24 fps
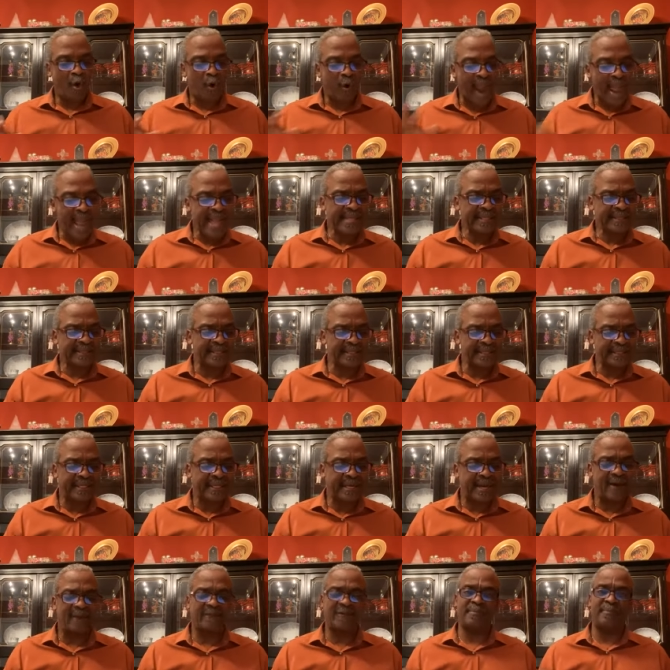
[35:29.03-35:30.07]

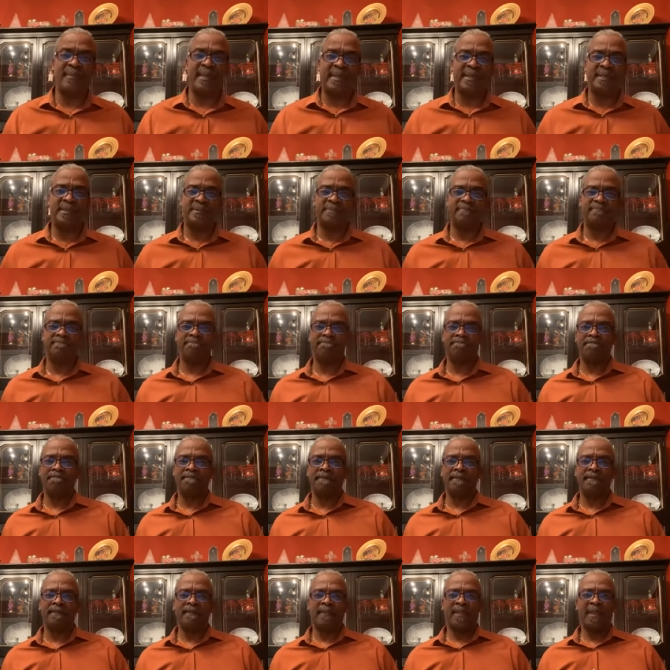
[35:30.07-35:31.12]
Christ's government
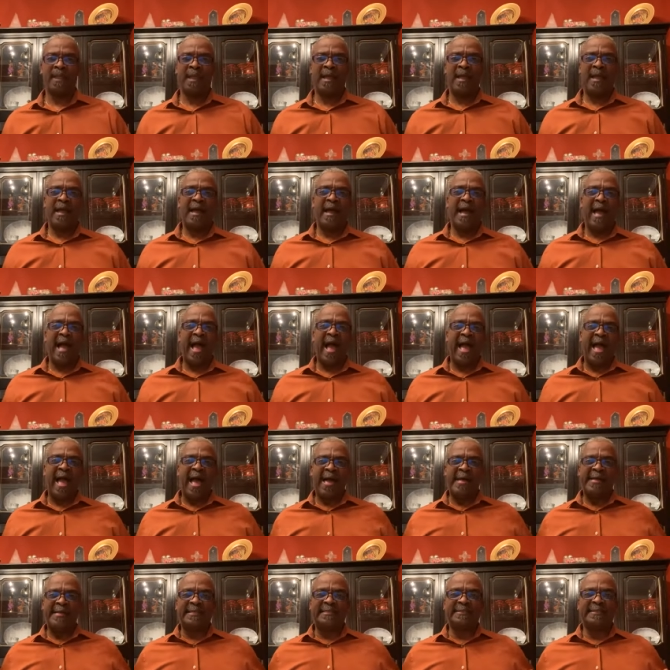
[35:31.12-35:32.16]

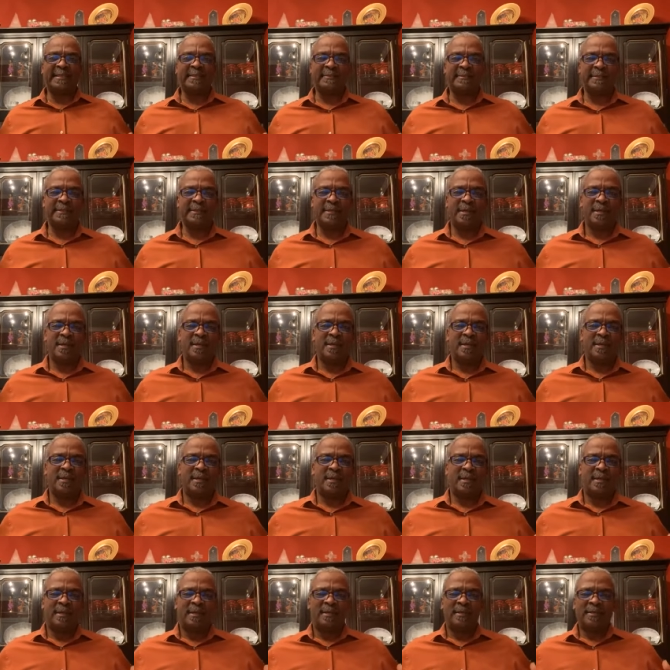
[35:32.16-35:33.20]
has
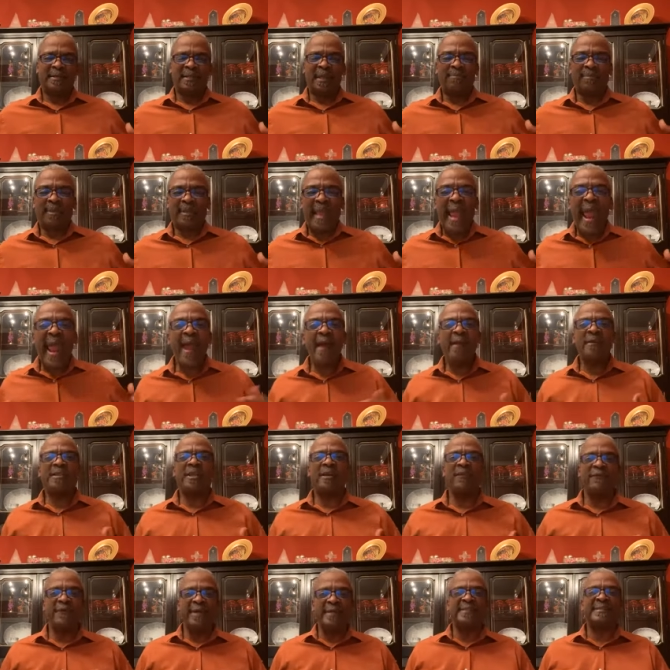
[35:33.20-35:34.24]
some
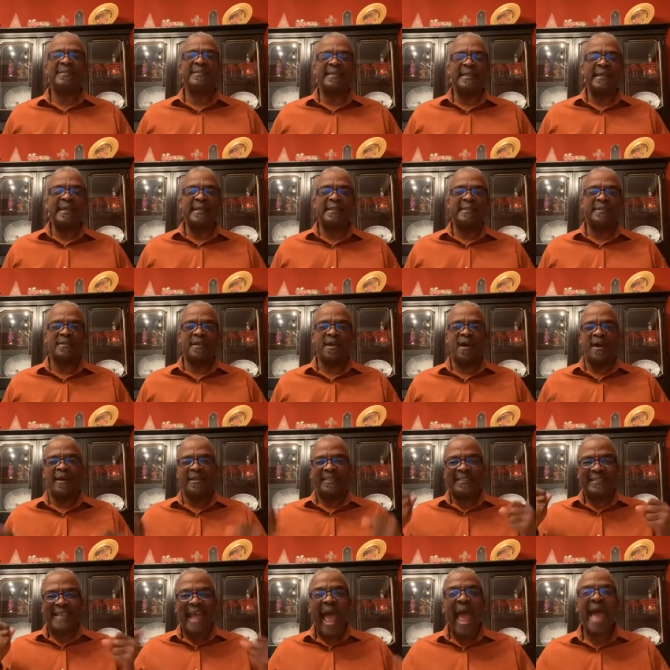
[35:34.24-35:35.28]
characteristics
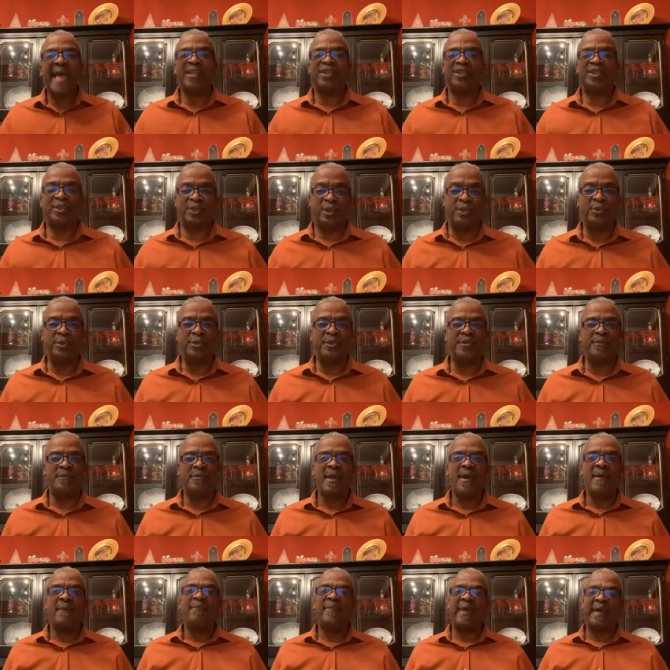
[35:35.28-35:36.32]
attached to
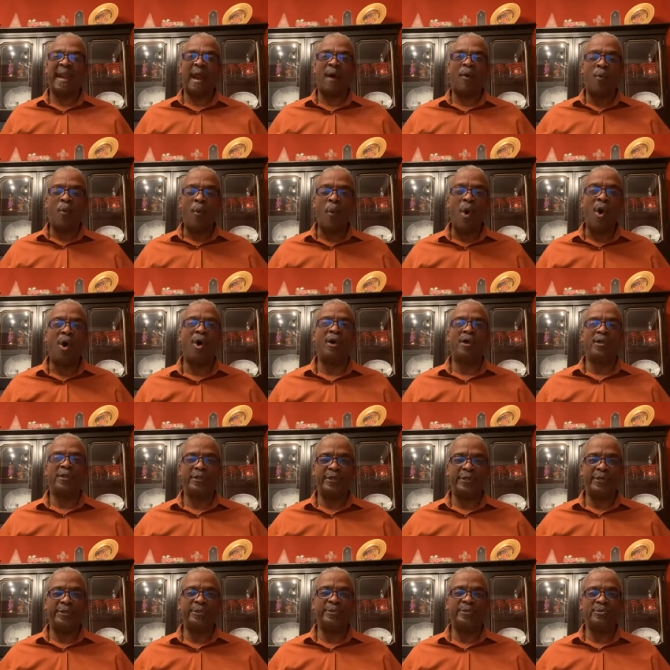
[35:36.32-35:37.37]
it that I
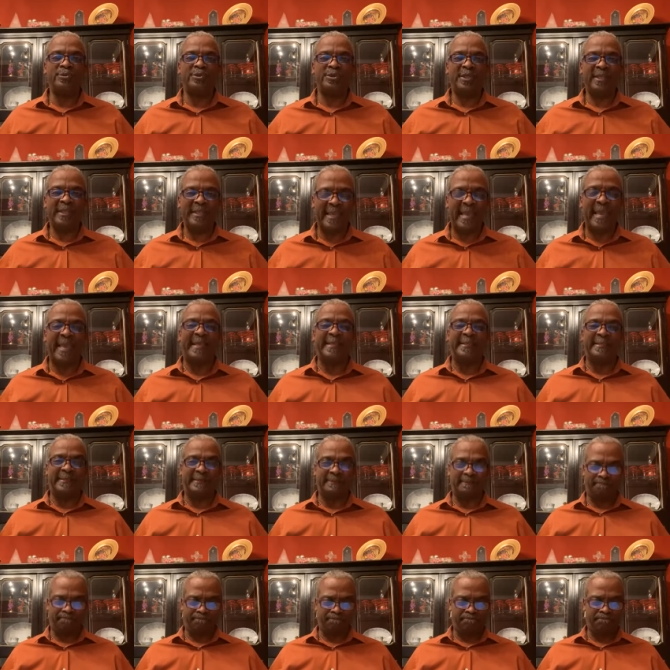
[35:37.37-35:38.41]
want you to
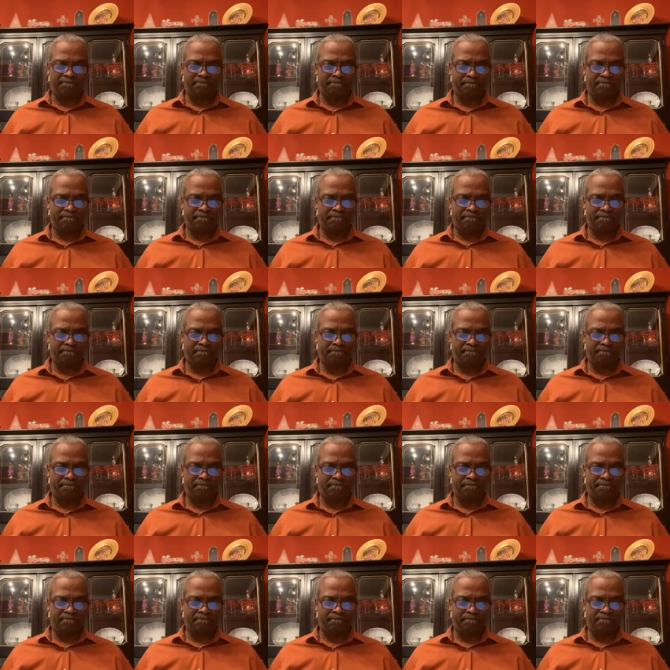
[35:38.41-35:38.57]
get.